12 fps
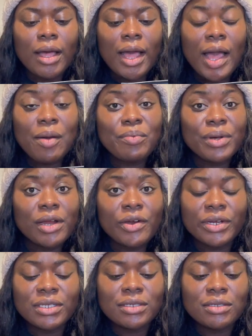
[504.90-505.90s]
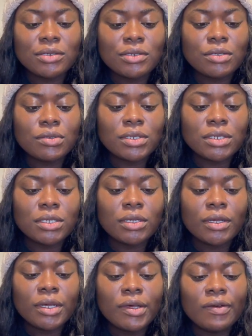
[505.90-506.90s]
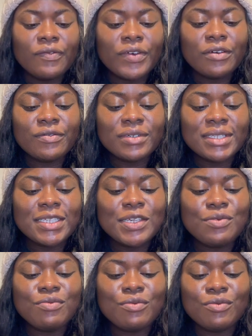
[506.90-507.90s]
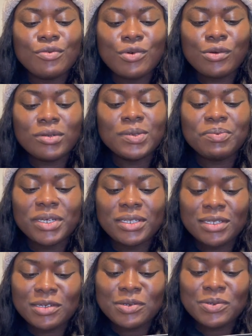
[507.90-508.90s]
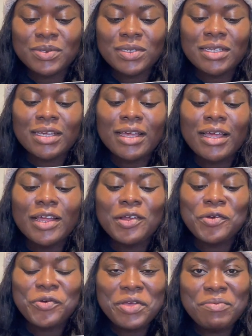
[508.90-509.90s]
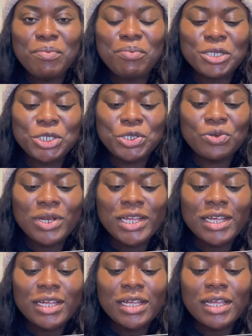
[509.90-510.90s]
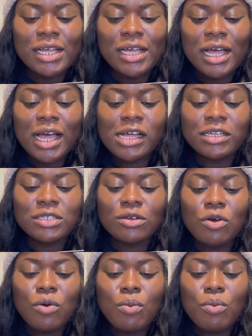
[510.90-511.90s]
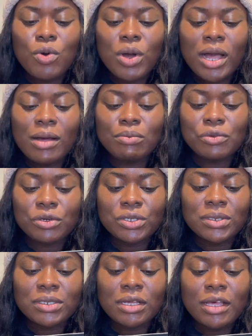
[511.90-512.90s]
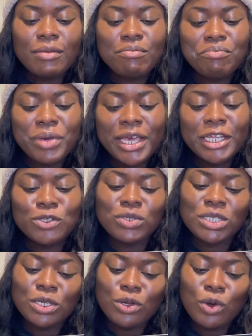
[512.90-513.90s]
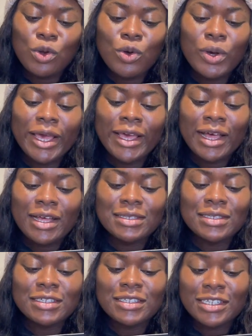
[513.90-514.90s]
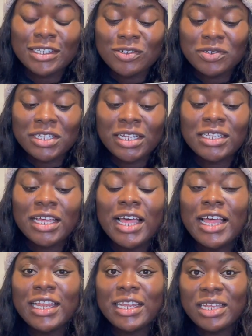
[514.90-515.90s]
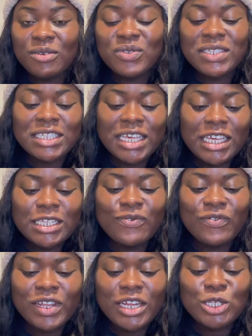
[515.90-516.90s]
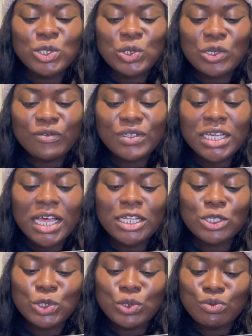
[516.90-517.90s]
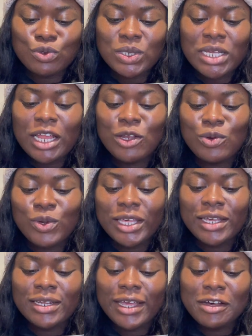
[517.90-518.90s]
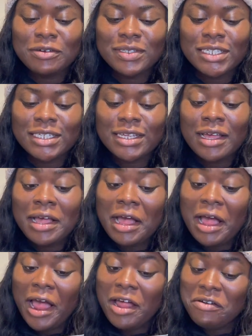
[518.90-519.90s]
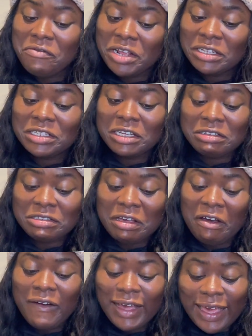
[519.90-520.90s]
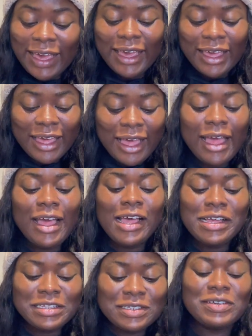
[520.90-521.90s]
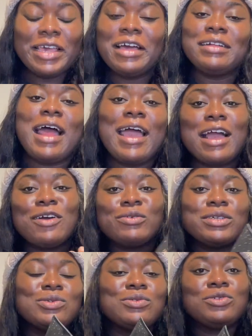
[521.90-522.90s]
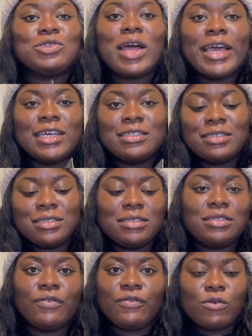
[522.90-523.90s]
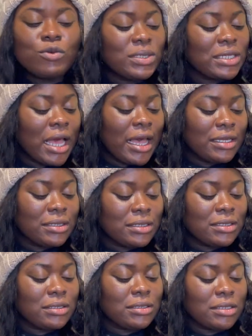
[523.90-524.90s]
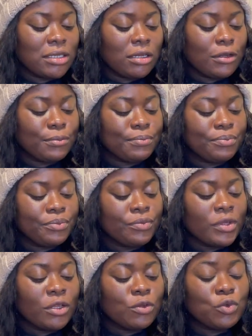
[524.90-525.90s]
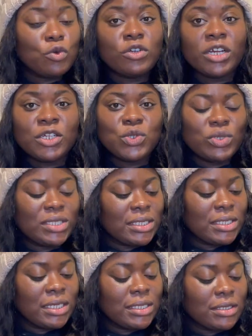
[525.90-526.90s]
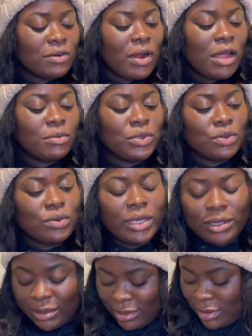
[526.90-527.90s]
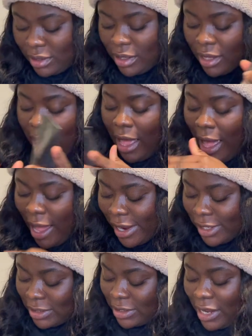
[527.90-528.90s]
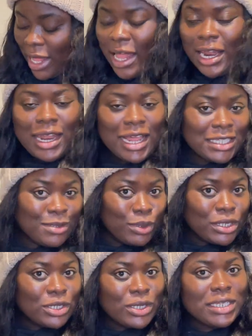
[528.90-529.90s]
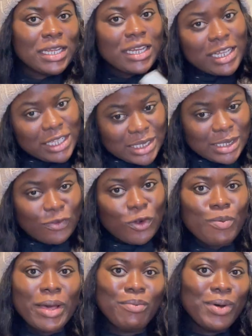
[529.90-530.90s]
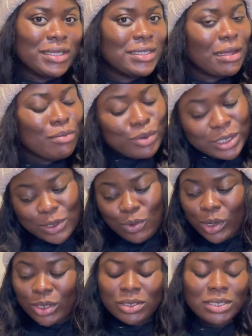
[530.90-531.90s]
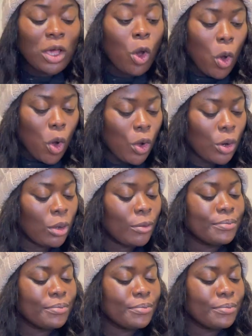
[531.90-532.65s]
amber crystals, velvety rose petals, creamy patchouli, and mocha musk. Made with glow enhancing ingredient, leaves skin feeling soft and smooth and looking healthy and radiant. Okay, so yeah, I can't wait to try it. This is the full size. This is 226 grams. So yes, and last but not the least for my Bath & Body Works haul